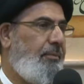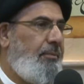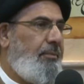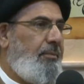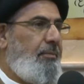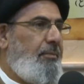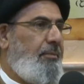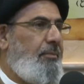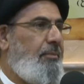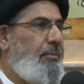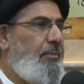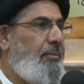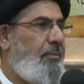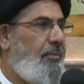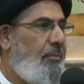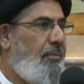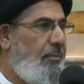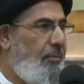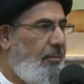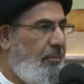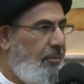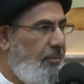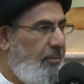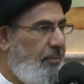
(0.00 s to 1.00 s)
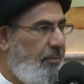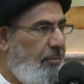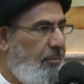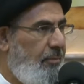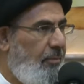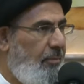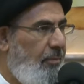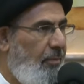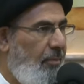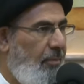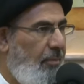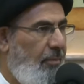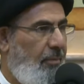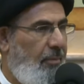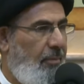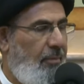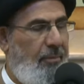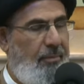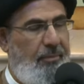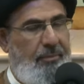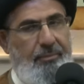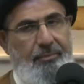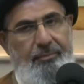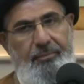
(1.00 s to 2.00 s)

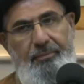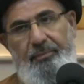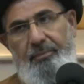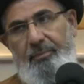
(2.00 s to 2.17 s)
(no one is talking)